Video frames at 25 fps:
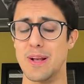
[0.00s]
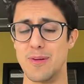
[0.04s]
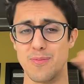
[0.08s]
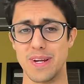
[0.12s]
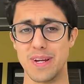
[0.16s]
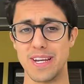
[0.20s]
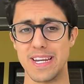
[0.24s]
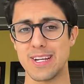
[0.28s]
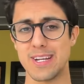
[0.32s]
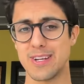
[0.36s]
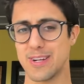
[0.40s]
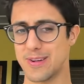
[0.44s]
We
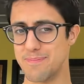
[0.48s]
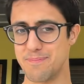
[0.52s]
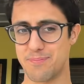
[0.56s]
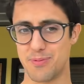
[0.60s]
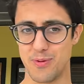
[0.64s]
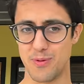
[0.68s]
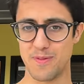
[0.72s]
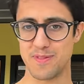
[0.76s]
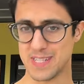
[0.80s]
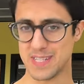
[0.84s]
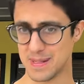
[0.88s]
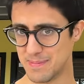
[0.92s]
need to
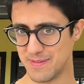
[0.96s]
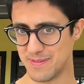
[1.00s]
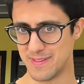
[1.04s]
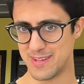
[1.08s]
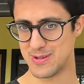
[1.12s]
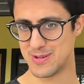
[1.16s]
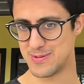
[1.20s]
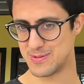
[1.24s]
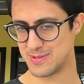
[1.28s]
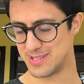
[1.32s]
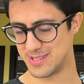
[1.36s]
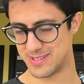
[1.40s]
improve some of the
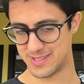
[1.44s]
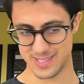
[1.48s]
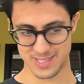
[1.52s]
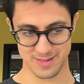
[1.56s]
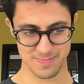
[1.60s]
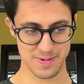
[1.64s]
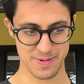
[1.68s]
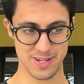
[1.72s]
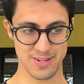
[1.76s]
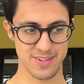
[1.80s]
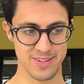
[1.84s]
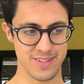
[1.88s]
user
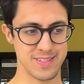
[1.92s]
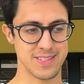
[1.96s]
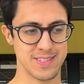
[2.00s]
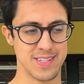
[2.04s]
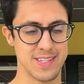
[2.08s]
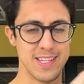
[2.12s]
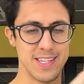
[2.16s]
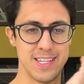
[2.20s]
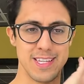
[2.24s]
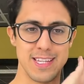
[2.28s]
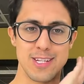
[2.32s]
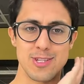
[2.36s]
experience. I
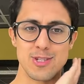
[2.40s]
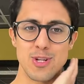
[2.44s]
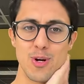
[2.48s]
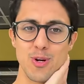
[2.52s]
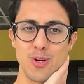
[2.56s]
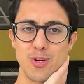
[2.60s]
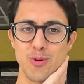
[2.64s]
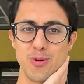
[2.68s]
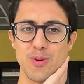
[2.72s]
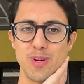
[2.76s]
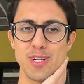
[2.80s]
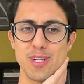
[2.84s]
think that's
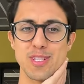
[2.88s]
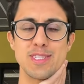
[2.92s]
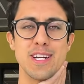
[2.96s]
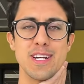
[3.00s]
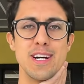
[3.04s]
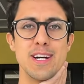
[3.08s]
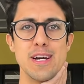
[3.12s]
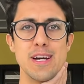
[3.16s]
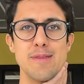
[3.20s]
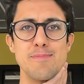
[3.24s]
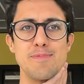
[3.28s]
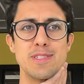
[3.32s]
ongoing
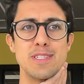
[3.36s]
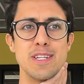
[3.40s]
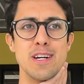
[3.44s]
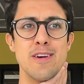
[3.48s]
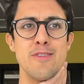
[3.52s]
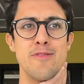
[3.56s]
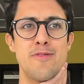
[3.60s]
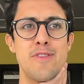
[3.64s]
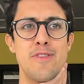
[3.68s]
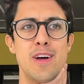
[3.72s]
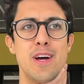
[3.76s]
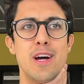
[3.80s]
startup
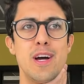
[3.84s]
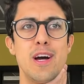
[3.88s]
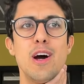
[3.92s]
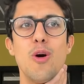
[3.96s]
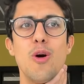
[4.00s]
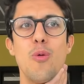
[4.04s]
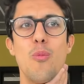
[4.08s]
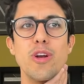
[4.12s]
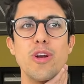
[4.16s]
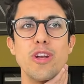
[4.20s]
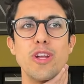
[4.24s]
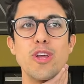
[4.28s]
stuff.
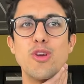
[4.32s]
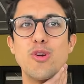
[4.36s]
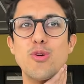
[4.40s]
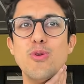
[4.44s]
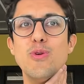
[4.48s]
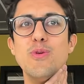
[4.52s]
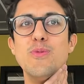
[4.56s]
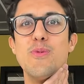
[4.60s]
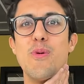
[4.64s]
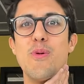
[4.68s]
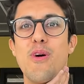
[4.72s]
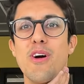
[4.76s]
What you
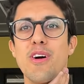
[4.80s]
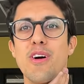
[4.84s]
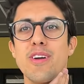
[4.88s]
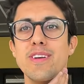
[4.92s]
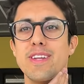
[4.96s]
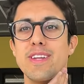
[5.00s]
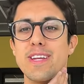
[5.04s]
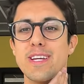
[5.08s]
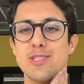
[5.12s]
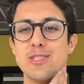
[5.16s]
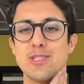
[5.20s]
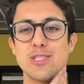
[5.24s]

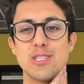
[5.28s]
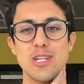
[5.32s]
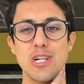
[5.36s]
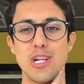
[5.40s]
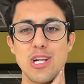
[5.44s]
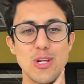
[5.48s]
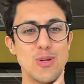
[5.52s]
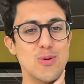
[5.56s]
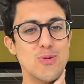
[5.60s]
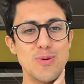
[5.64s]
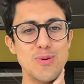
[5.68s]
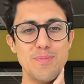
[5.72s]
want is the
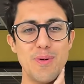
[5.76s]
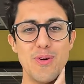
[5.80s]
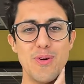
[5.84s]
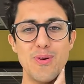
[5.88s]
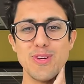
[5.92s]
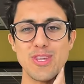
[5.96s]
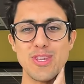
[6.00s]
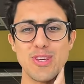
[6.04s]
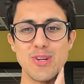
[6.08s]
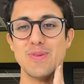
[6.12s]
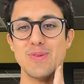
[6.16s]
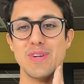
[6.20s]
Lubo
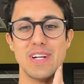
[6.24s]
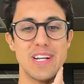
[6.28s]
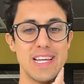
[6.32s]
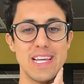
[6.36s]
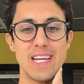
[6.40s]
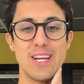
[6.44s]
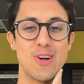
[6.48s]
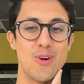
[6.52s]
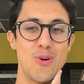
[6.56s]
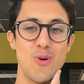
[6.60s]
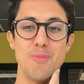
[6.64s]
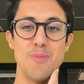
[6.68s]

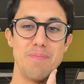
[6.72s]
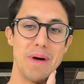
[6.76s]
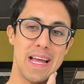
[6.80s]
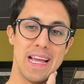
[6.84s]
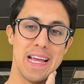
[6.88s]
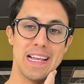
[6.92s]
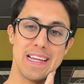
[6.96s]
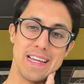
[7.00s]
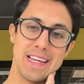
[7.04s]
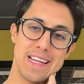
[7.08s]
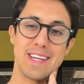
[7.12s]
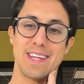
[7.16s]
Yoodli
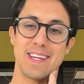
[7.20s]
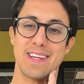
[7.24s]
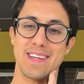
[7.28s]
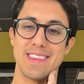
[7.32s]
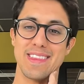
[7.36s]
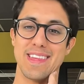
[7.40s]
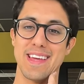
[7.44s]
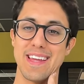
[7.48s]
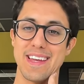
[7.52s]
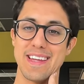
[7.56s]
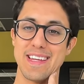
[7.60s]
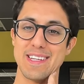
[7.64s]
Copilot
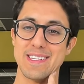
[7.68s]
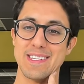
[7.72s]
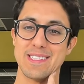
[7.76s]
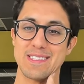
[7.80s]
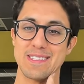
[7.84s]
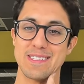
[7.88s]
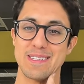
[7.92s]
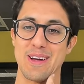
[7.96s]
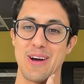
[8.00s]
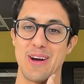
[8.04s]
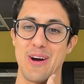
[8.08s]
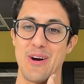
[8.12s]
that
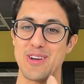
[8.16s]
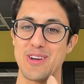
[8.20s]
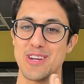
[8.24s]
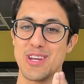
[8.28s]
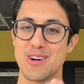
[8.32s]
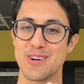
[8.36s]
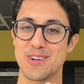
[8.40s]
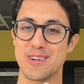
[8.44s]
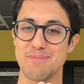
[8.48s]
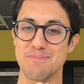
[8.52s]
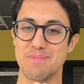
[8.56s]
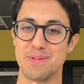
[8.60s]
is on
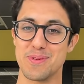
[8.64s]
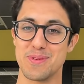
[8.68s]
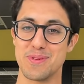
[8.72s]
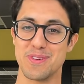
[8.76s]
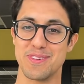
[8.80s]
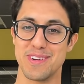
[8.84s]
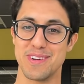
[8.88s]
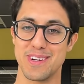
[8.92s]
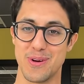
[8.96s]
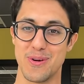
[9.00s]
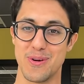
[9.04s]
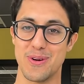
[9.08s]
your
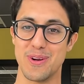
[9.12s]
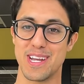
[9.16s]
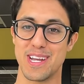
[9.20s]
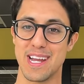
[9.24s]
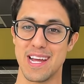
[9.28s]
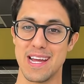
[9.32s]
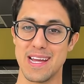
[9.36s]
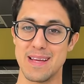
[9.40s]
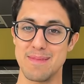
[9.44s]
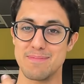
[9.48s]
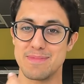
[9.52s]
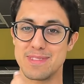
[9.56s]
computer at all
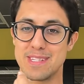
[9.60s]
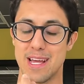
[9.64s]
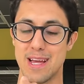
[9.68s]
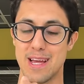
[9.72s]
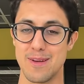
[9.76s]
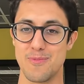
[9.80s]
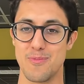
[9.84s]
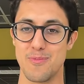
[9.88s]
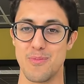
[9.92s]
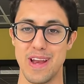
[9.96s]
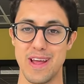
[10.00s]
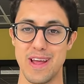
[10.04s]
times,
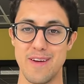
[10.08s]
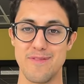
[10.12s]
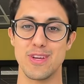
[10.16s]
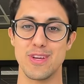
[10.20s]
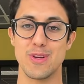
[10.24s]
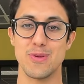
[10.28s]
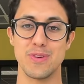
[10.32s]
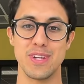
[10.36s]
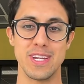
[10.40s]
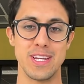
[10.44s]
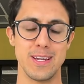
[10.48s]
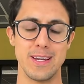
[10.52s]
and whenever
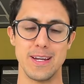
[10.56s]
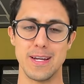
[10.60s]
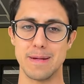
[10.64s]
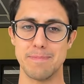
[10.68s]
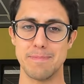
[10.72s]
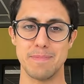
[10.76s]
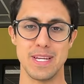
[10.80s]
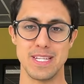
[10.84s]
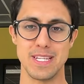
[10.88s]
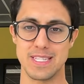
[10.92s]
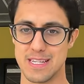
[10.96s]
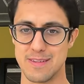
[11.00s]
you need it,
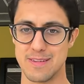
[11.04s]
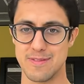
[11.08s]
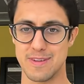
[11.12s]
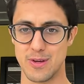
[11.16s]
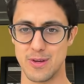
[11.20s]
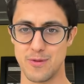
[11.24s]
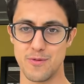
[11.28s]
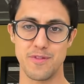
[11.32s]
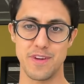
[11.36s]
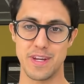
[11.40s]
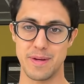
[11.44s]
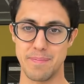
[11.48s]
it's giving
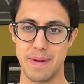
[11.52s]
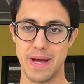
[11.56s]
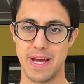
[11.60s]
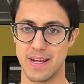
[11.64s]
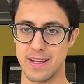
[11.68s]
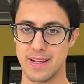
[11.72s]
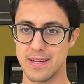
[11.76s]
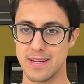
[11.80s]
you feedback.